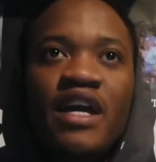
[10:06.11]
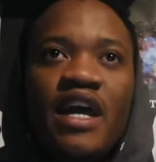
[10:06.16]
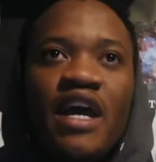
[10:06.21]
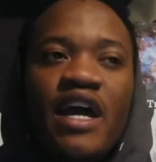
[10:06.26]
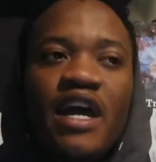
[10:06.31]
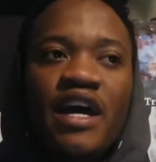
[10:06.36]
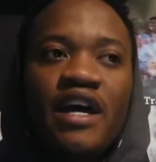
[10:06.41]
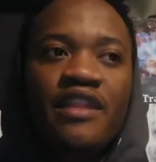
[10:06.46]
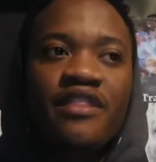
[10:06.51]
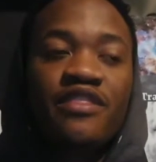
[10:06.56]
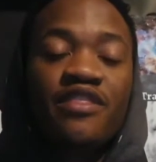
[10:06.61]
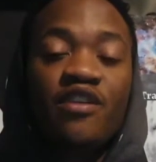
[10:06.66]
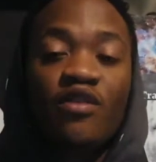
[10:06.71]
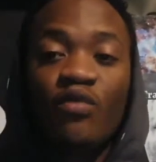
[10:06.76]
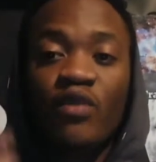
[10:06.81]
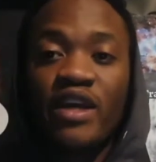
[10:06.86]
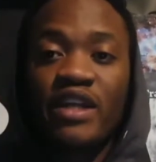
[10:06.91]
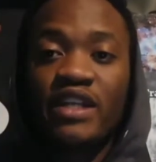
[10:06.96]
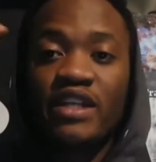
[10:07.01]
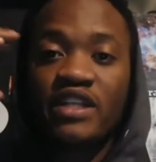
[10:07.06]
and the
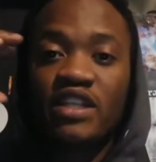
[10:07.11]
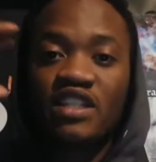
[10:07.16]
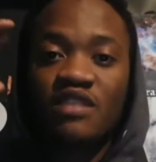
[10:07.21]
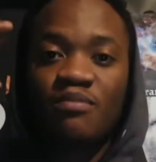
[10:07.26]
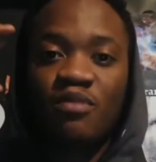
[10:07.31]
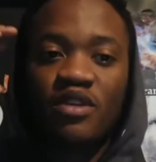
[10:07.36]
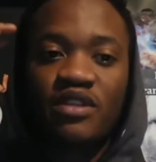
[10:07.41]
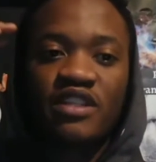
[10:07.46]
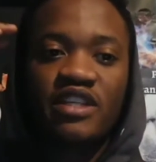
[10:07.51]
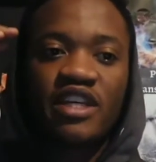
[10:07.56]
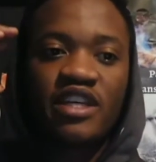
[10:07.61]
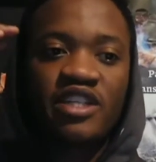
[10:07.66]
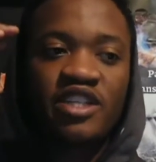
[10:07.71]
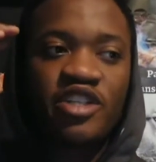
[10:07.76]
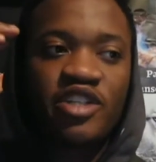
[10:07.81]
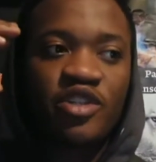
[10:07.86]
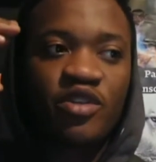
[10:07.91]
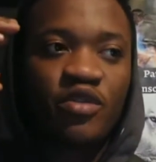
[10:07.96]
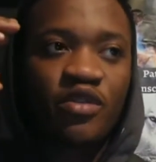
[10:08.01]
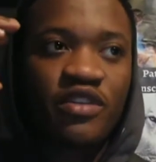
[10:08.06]
readiness
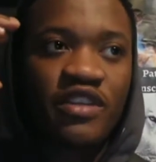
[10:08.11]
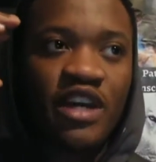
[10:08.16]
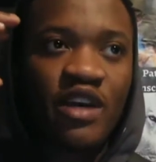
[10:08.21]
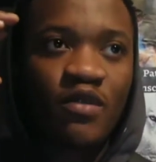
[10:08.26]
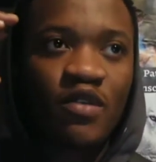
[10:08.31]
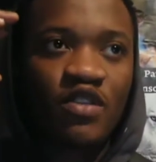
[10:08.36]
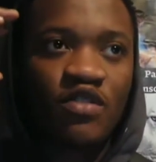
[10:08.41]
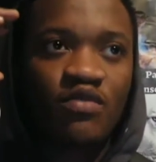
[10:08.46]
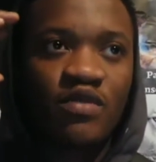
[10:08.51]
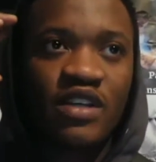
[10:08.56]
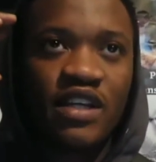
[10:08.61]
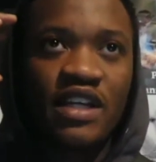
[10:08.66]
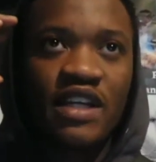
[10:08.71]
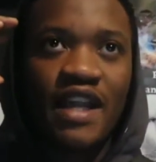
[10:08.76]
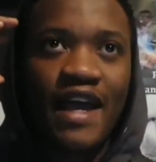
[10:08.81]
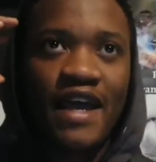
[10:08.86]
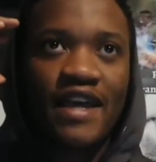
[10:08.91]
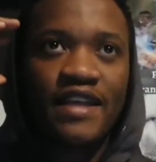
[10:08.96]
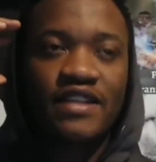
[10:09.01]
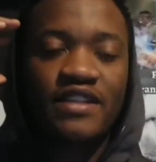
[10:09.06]
potential that was
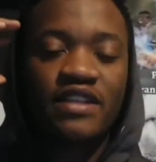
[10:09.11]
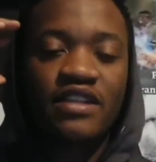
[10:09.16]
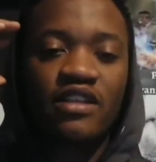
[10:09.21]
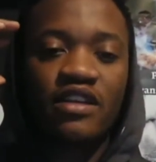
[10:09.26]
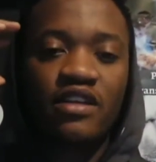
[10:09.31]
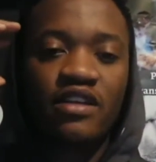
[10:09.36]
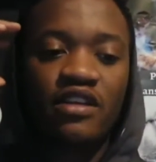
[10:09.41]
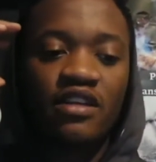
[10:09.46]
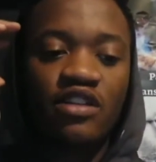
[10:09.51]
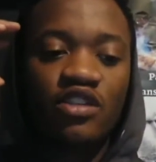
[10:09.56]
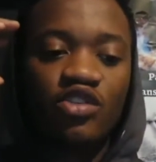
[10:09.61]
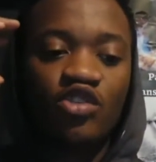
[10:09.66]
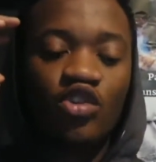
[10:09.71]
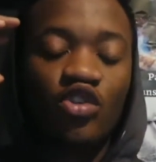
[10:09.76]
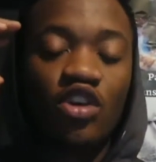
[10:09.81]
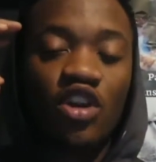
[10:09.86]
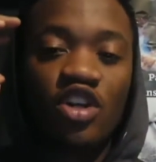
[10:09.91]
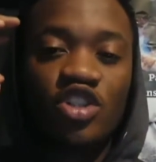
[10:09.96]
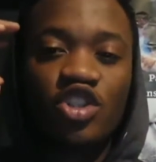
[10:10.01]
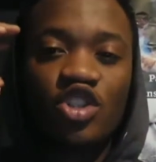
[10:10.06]
realized in the
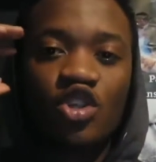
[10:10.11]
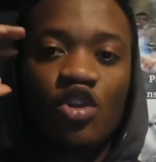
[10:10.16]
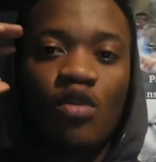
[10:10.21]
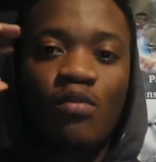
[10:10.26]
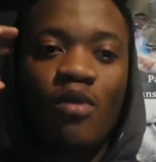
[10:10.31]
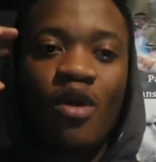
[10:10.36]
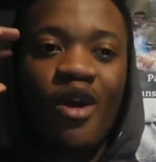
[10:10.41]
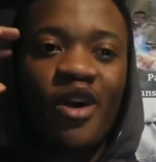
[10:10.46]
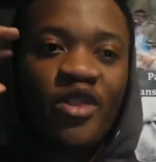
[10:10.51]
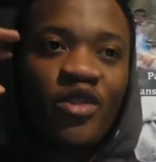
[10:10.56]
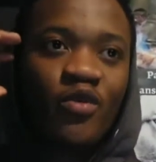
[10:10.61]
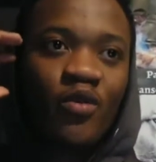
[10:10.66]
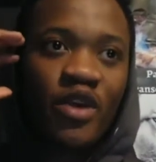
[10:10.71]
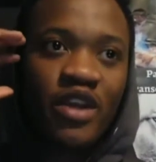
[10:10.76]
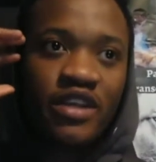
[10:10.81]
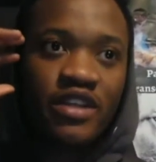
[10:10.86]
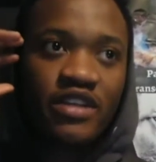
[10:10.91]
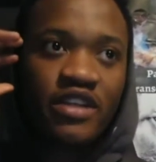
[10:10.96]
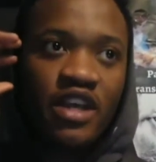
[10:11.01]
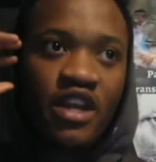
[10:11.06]
neurological
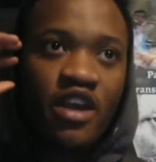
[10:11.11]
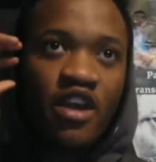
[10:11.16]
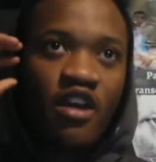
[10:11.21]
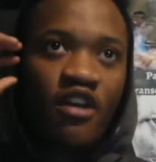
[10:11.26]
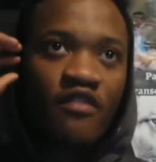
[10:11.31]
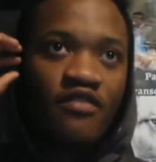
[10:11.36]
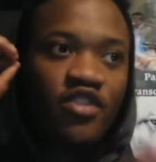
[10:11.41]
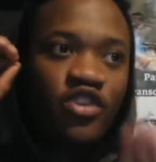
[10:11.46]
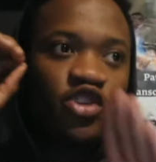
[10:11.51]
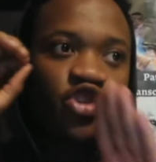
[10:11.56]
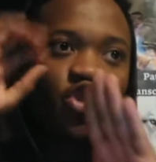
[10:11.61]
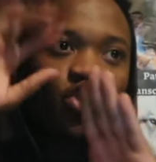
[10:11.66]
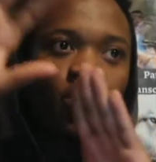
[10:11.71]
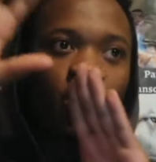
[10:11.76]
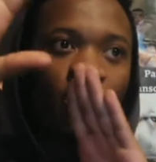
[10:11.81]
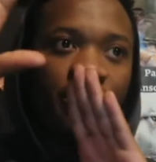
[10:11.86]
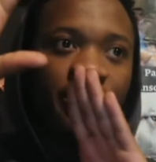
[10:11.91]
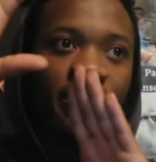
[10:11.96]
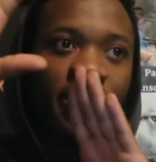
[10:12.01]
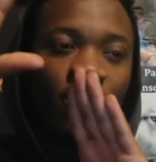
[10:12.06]
pathways of the
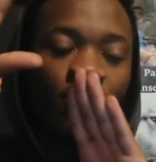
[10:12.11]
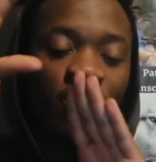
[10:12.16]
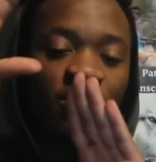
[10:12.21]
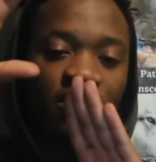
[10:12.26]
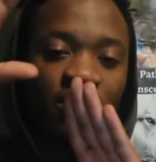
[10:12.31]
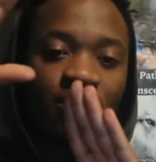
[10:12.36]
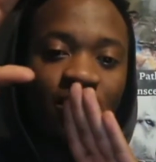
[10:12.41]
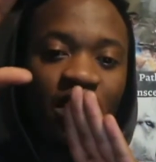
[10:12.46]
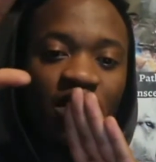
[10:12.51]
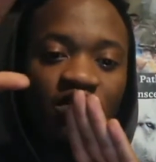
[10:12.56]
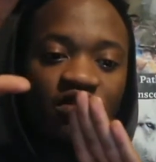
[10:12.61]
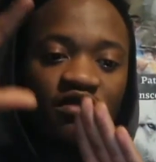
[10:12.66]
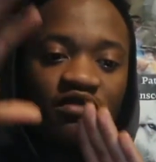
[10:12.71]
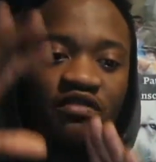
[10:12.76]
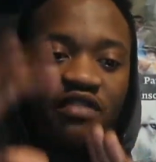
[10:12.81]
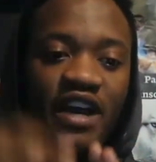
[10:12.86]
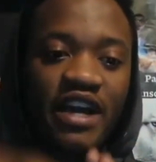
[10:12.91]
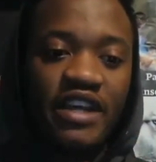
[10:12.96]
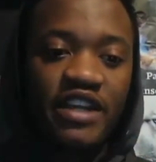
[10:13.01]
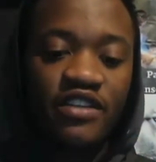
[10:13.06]
neuron that was about to
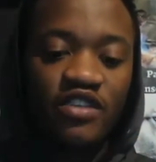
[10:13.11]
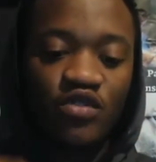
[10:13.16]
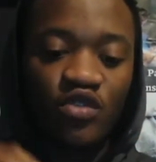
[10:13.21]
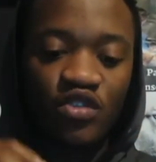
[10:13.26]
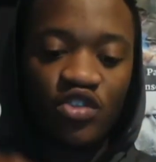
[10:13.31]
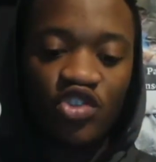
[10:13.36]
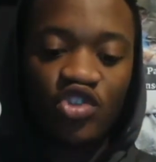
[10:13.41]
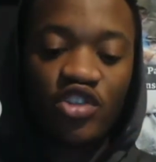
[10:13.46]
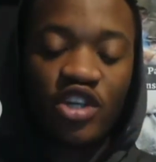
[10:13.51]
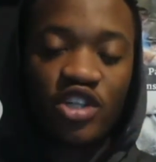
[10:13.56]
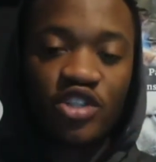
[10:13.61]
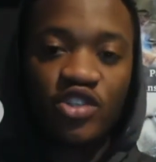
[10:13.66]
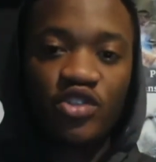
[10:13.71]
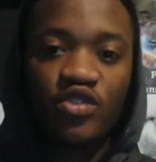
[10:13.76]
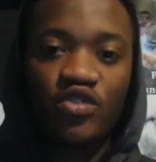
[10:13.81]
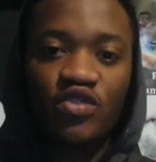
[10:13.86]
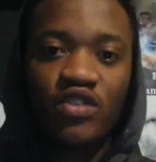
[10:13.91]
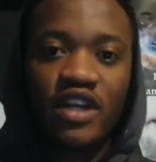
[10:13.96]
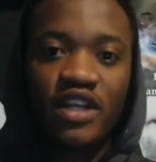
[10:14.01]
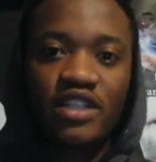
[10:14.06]
fire to instruct
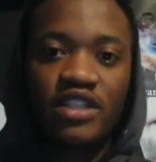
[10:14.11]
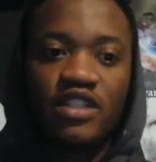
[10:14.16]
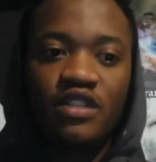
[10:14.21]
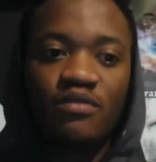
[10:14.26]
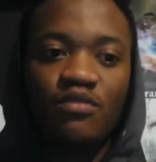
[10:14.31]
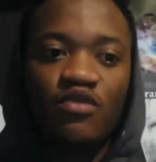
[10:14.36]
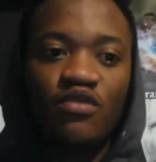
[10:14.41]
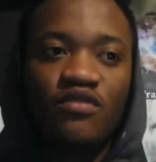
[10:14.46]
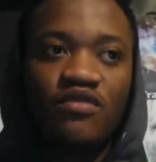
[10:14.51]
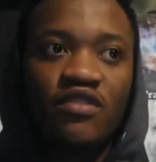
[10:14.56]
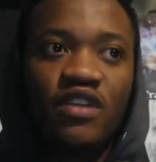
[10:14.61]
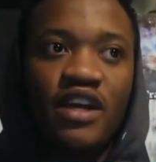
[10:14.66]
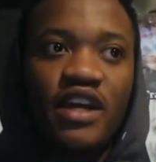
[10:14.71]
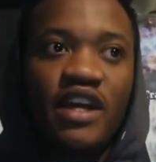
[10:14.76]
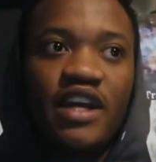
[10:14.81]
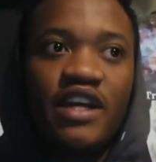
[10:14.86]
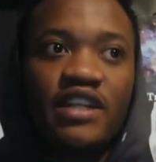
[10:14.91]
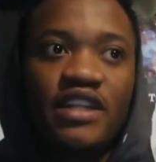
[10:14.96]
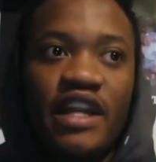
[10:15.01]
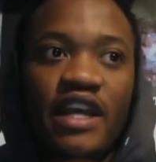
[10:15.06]
you to actually move your
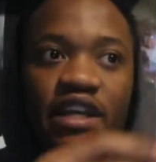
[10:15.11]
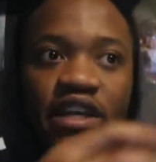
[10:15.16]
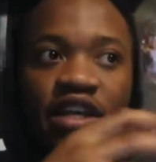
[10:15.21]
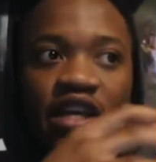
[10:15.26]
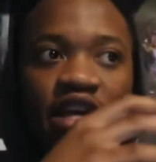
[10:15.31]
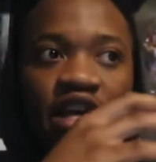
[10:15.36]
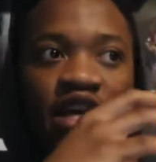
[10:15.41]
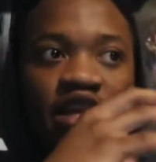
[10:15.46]
hand, like